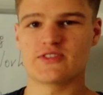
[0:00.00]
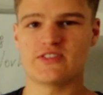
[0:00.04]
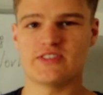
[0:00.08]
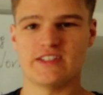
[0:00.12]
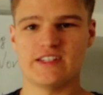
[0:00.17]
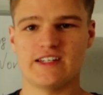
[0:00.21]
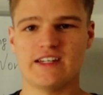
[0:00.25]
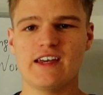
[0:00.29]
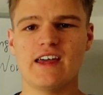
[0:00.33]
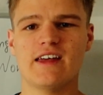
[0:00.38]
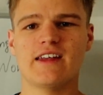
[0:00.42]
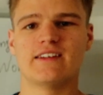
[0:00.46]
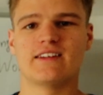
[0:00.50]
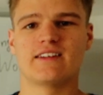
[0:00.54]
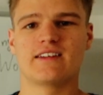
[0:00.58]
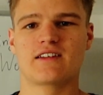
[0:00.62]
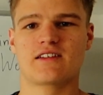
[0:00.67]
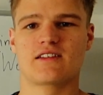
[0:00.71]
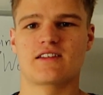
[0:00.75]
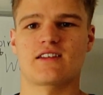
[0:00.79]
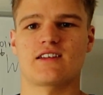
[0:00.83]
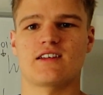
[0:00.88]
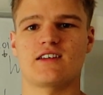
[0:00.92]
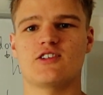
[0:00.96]
z in
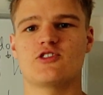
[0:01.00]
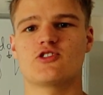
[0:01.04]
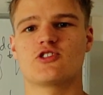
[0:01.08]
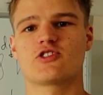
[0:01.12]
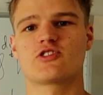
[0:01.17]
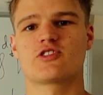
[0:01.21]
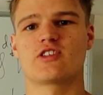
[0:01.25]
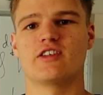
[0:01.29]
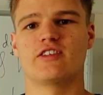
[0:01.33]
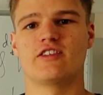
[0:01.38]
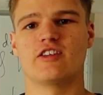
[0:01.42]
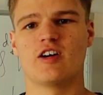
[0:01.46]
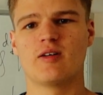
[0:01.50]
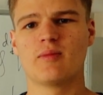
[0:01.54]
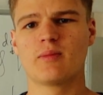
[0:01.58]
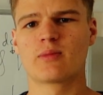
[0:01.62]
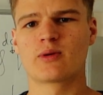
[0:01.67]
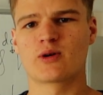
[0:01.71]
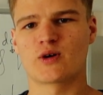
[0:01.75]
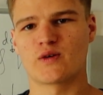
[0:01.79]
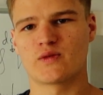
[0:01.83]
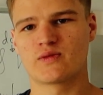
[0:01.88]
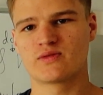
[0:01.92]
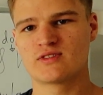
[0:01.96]
is just the
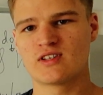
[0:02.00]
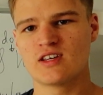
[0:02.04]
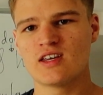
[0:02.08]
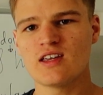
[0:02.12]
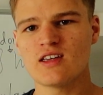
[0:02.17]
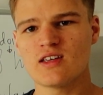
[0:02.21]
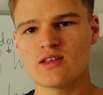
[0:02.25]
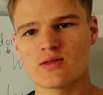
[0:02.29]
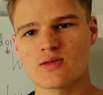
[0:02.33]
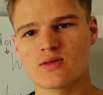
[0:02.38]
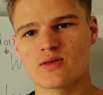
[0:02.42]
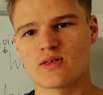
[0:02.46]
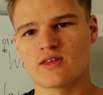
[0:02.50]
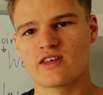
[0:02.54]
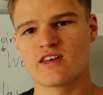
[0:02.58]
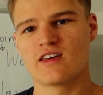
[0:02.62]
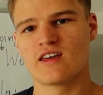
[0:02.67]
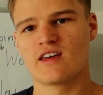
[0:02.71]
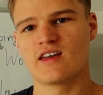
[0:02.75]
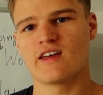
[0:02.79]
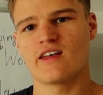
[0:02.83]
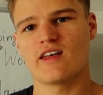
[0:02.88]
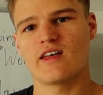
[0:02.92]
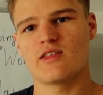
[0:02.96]
number of teeth
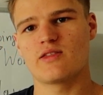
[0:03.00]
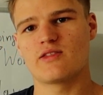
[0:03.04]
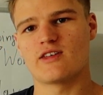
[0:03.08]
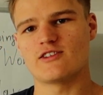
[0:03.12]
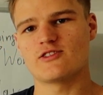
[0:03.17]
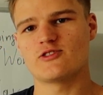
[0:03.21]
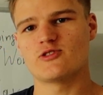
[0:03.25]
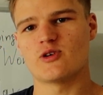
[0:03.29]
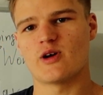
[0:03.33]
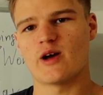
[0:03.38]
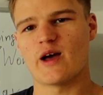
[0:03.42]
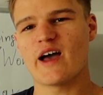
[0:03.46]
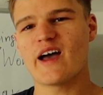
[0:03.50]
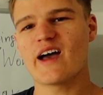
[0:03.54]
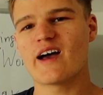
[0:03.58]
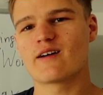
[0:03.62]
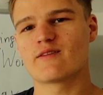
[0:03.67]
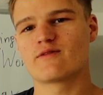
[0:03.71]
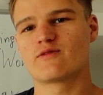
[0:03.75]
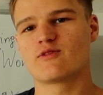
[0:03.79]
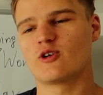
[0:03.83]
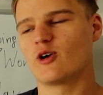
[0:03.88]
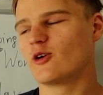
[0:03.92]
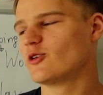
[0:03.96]
that you
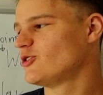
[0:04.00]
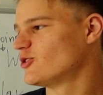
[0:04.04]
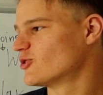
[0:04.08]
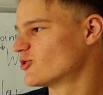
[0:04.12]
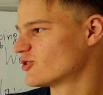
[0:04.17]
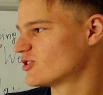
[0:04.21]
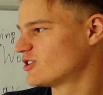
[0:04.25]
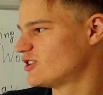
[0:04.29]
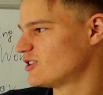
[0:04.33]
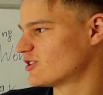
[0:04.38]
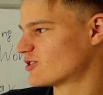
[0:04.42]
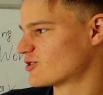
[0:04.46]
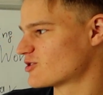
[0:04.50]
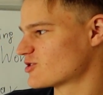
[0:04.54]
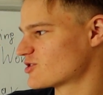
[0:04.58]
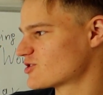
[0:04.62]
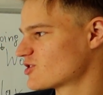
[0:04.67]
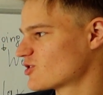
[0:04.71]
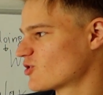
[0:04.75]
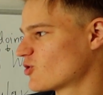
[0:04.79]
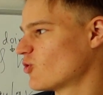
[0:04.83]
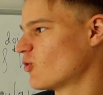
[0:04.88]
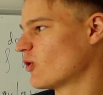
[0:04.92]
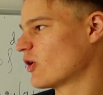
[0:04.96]
have on your gears,
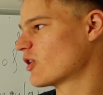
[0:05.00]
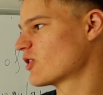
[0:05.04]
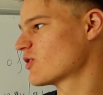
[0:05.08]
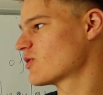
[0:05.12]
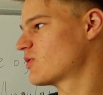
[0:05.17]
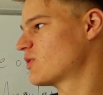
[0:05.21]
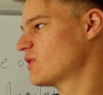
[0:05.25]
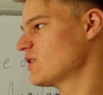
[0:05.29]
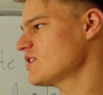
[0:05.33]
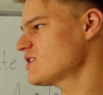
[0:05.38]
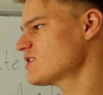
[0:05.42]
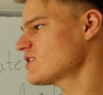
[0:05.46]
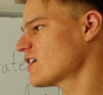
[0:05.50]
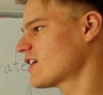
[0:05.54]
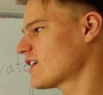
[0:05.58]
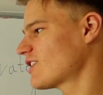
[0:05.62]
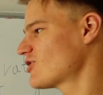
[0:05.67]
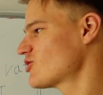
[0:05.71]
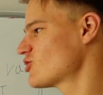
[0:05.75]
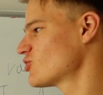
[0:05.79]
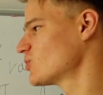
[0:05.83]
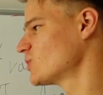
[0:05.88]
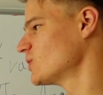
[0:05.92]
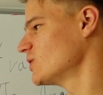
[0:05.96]
where this
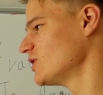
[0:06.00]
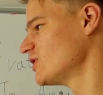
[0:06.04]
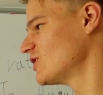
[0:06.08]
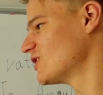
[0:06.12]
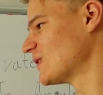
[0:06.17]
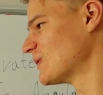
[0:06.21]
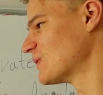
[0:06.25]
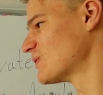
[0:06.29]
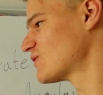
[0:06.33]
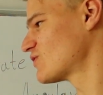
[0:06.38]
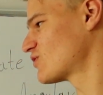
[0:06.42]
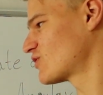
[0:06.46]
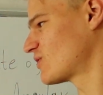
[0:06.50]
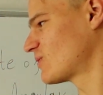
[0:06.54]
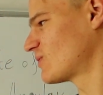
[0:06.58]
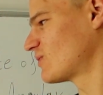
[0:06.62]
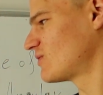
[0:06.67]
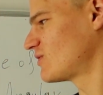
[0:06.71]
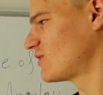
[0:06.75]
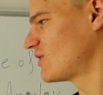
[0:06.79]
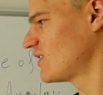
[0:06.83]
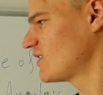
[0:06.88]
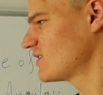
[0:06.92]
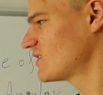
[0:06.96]
actually comes
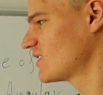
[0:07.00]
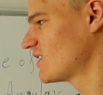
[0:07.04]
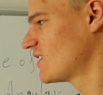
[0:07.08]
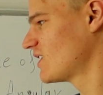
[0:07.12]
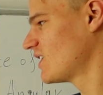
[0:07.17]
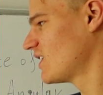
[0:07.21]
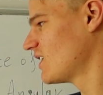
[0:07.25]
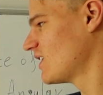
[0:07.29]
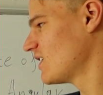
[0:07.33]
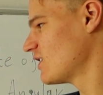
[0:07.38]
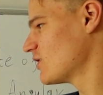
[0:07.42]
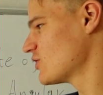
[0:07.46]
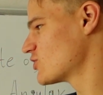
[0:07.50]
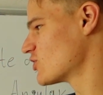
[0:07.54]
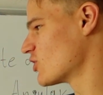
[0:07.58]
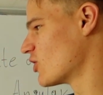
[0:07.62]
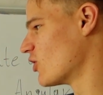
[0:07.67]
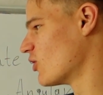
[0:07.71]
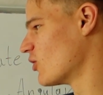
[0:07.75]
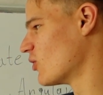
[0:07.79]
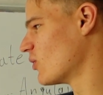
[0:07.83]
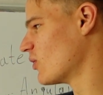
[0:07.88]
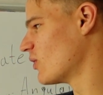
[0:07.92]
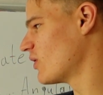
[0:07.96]
from, right?
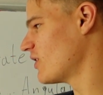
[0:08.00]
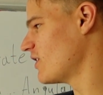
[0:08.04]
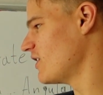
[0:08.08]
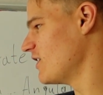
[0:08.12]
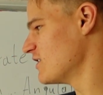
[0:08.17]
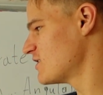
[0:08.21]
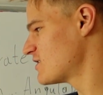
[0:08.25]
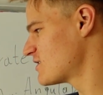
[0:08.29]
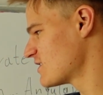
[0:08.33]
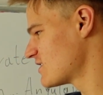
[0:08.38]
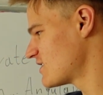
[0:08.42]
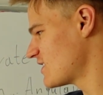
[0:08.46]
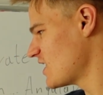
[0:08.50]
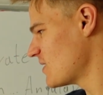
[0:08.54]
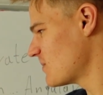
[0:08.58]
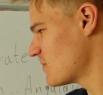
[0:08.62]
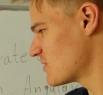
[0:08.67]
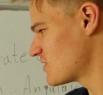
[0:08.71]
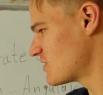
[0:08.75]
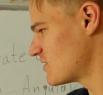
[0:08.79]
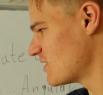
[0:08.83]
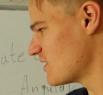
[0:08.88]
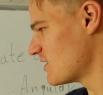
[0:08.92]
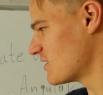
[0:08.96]
So it's the same
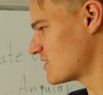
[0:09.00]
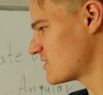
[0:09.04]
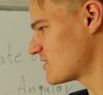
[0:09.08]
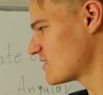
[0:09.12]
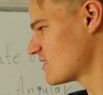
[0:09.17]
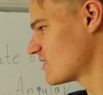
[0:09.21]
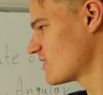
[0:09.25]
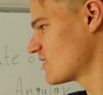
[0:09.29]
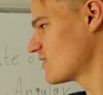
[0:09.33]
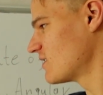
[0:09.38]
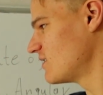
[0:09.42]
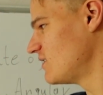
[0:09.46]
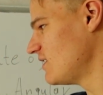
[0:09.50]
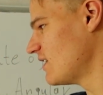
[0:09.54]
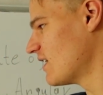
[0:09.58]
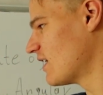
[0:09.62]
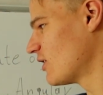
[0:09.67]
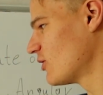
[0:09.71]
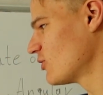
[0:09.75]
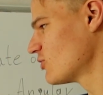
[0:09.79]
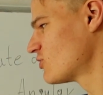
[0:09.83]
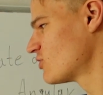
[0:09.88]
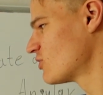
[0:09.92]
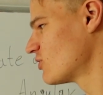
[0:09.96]
as this, d
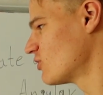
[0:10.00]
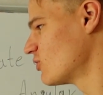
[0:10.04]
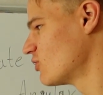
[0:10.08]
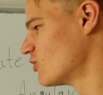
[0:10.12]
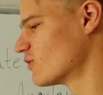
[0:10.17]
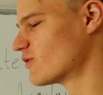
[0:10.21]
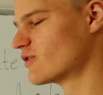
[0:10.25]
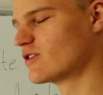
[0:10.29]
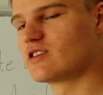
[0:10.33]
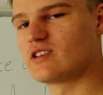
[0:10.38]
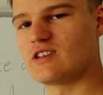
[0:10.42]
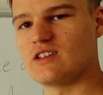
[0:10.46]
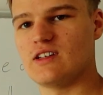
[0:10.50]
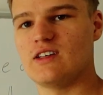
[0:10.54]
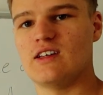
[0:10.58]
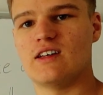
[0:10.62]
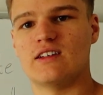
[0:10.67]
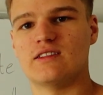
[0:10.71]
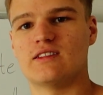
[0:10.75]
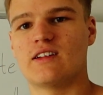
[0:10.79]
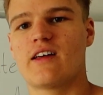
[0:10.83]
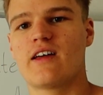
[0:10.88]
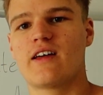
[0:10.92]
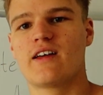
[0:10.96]
out over d
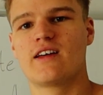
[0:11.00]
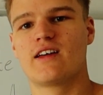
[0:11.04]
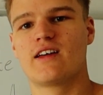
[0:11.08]
in.